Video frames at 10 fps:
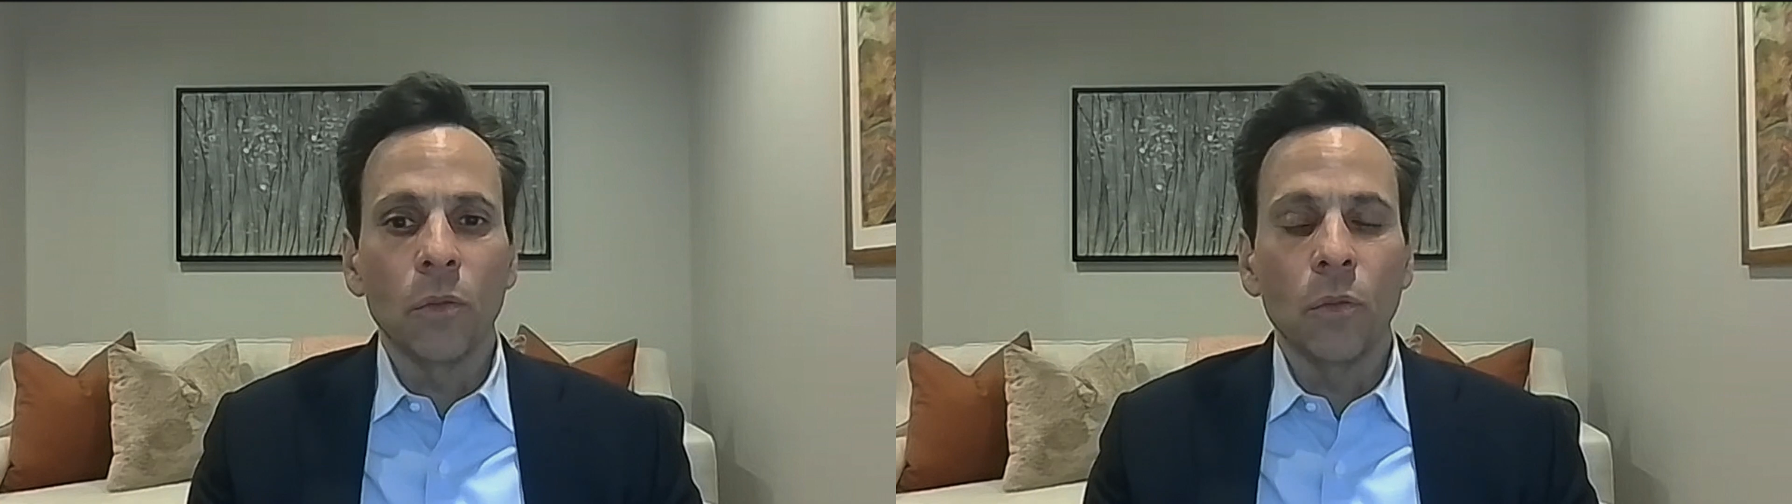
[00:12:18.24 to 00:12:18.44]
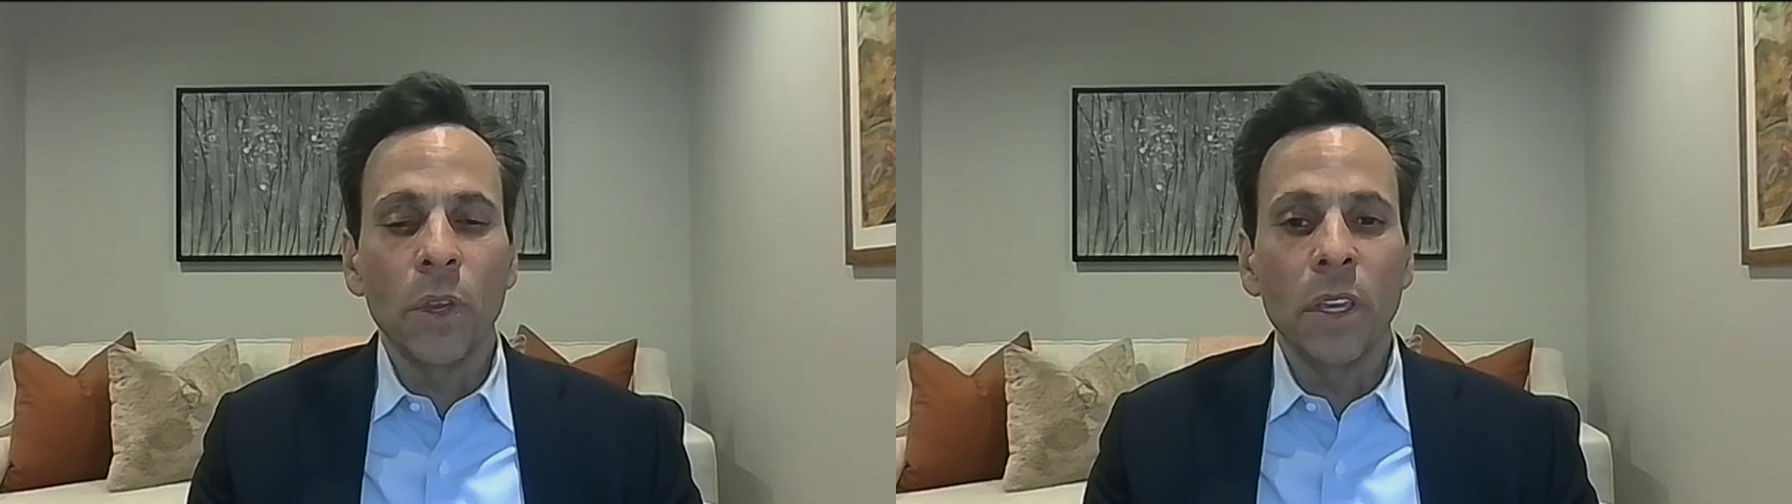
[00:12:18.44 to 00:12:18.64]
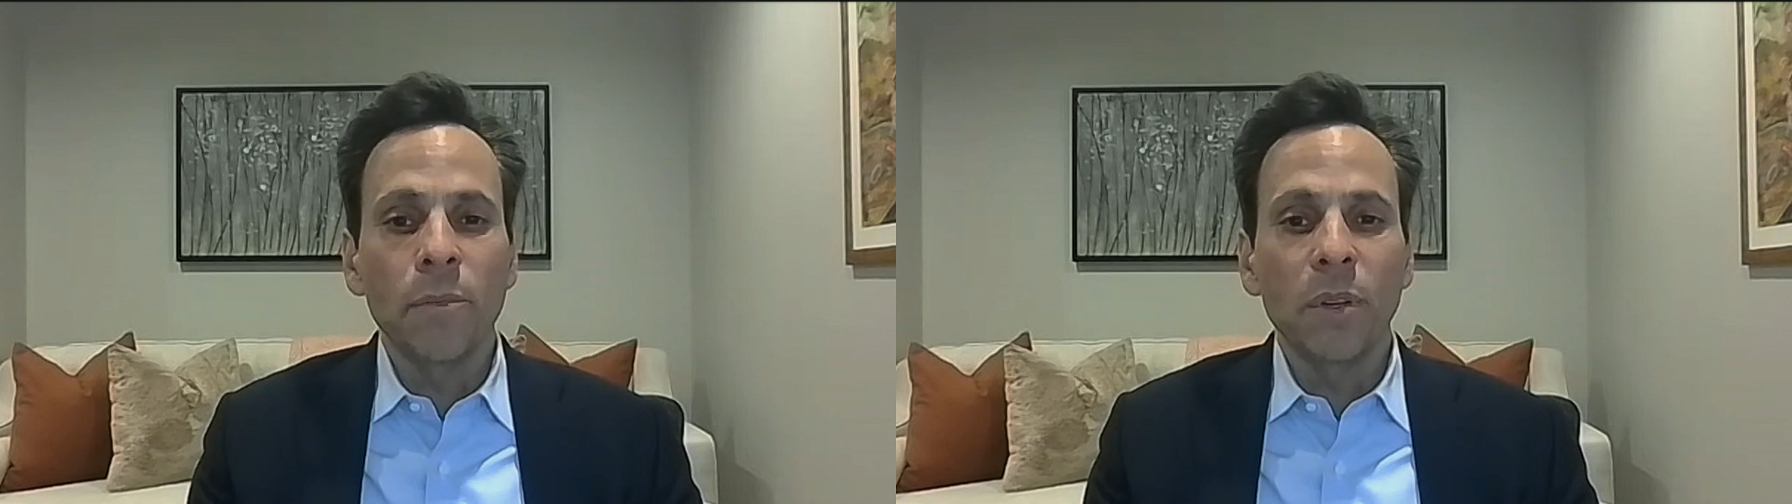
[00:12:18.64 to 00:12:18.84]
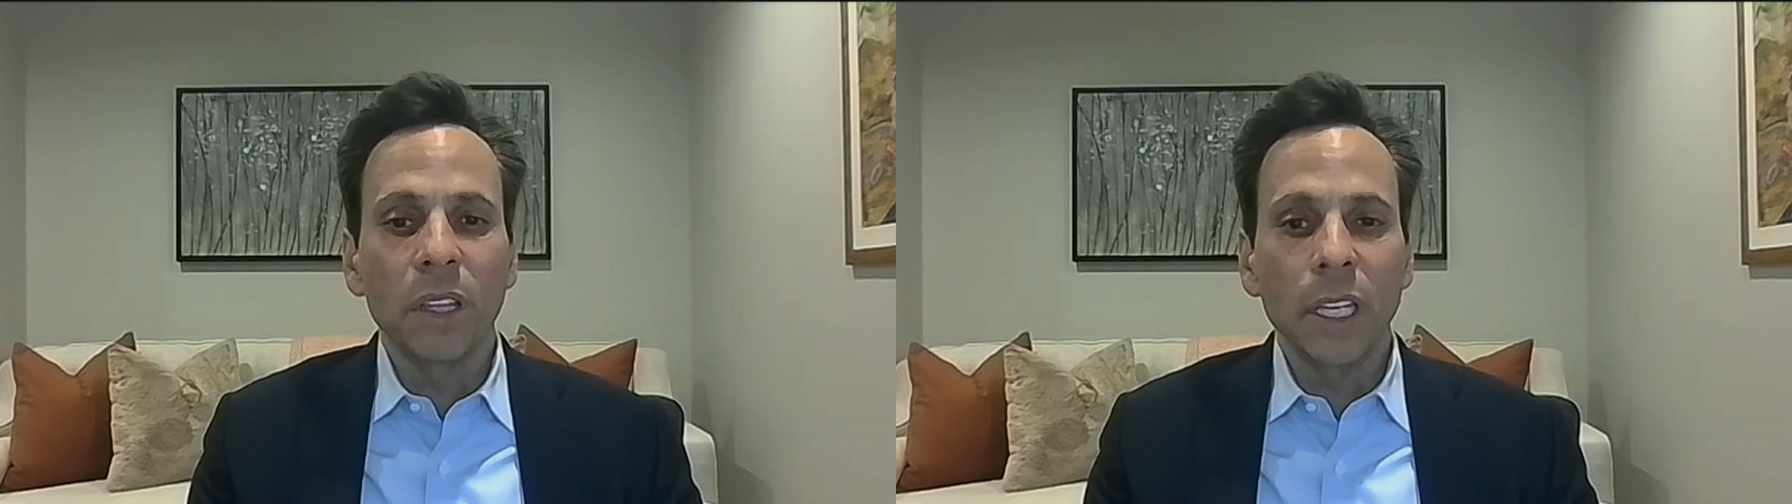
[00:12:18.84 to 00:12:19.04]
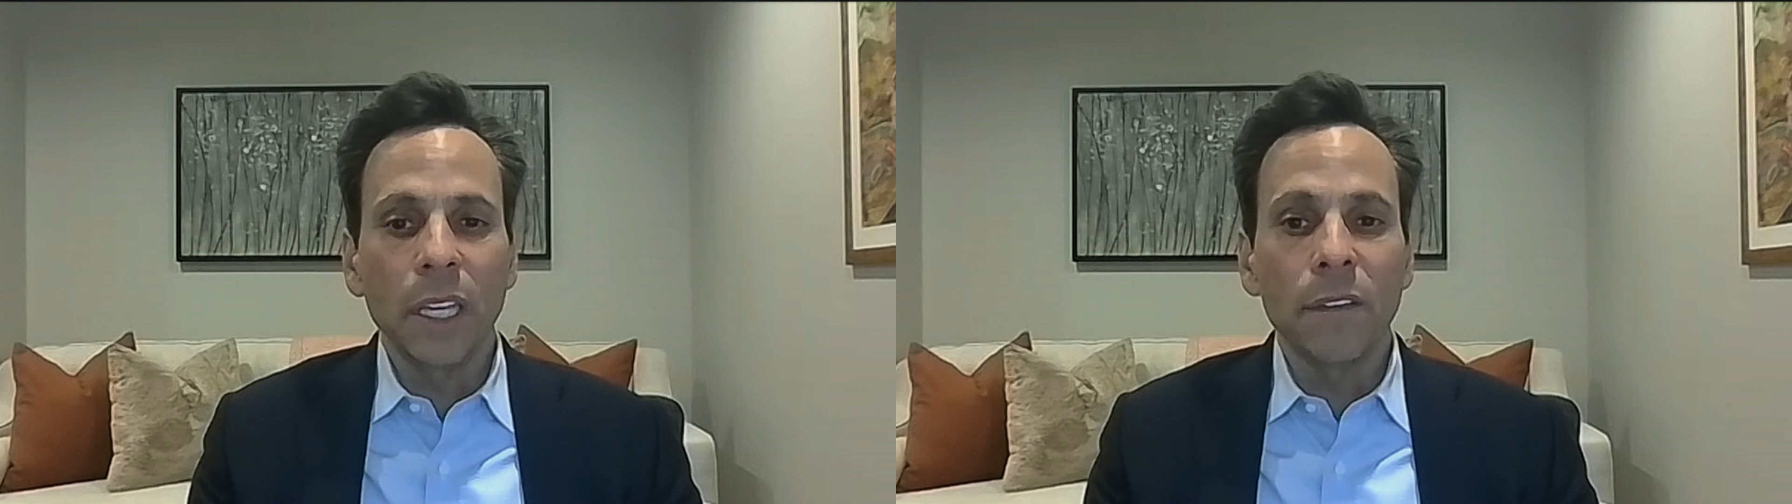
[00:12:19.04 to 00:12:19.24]
we
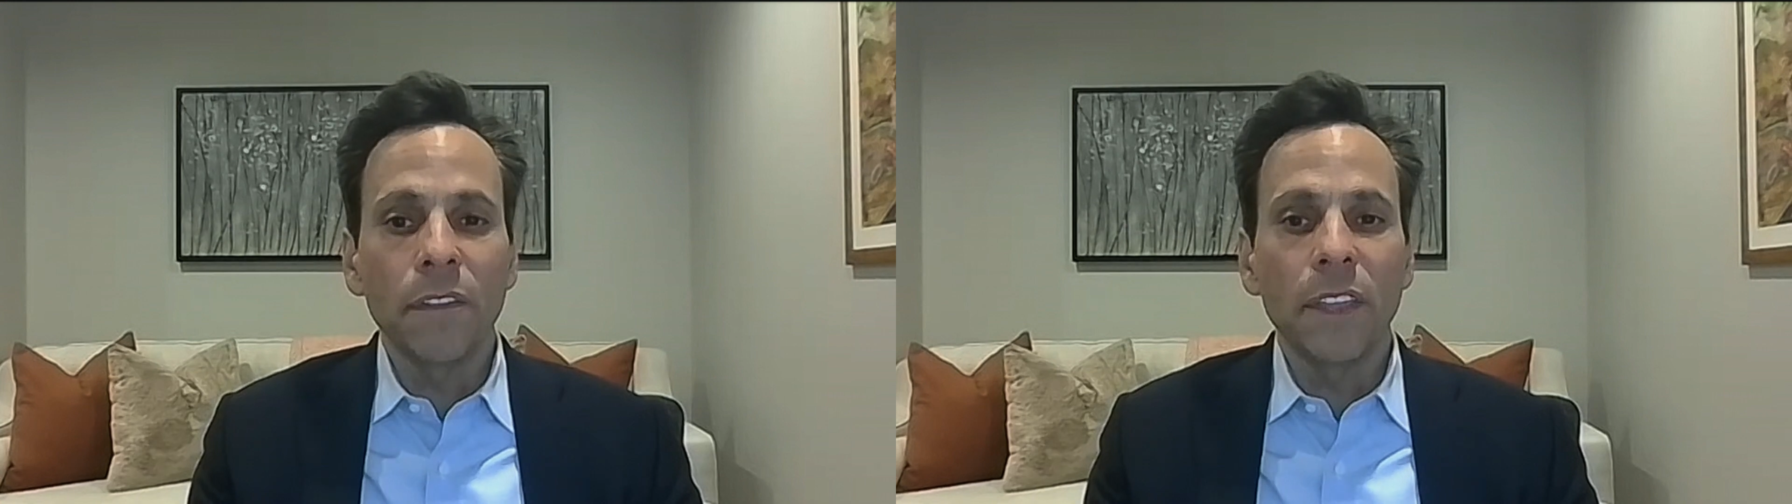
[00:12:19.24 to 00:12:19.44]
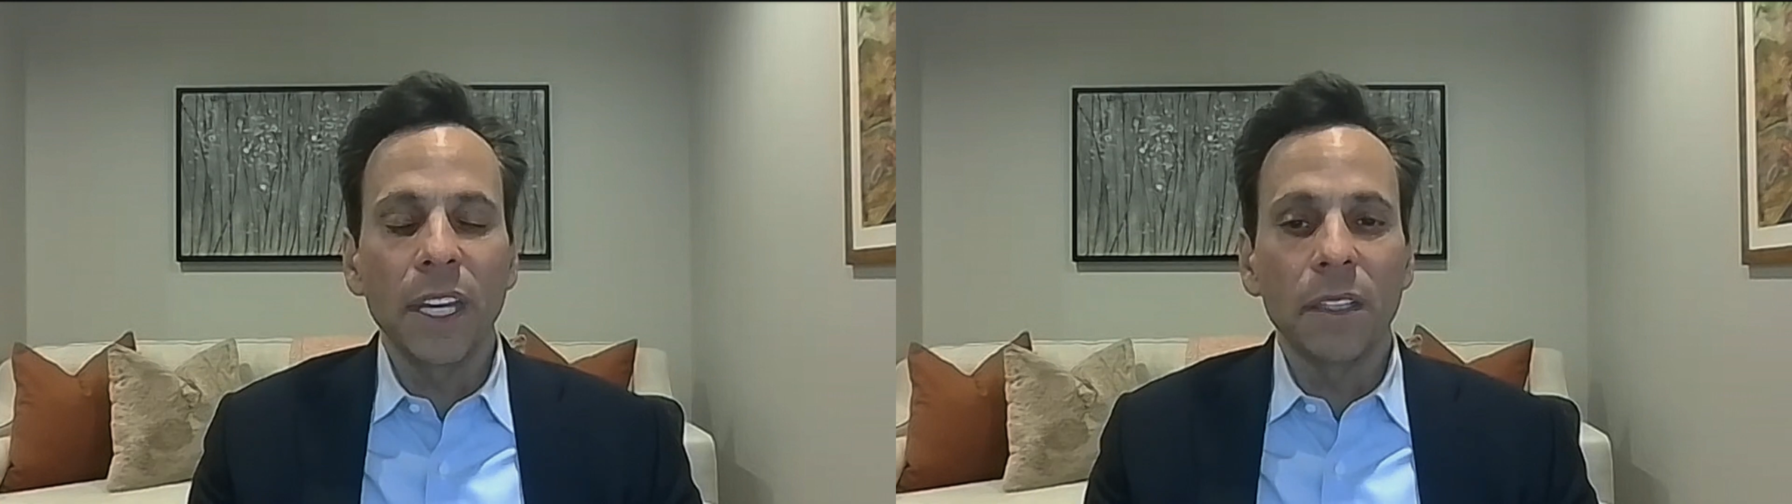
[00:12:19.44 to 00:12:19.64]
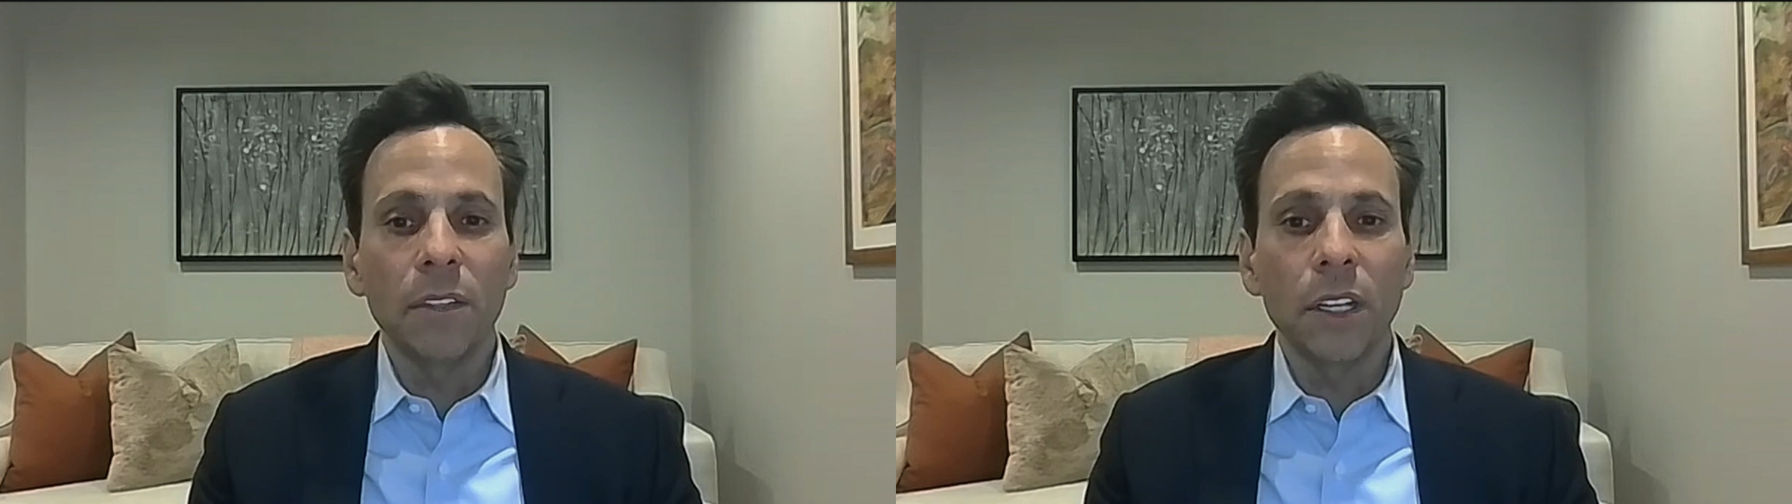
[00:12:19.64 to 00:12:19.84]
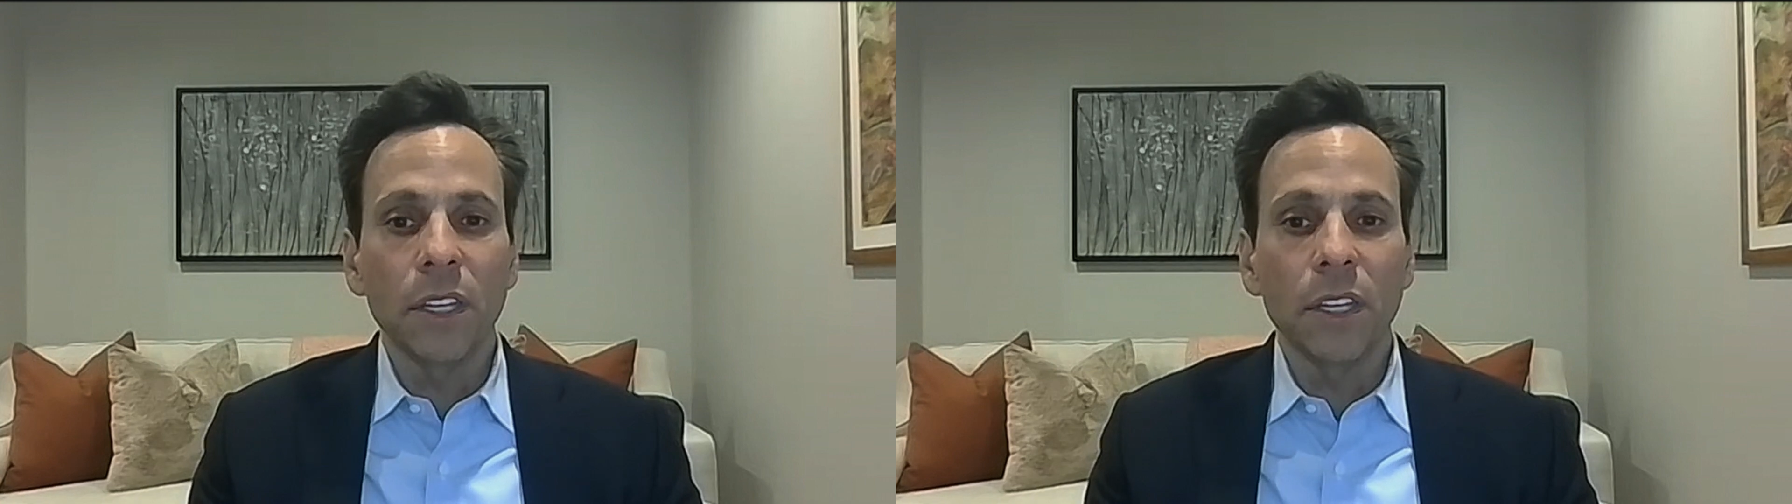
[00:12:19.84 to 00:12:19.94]
believe that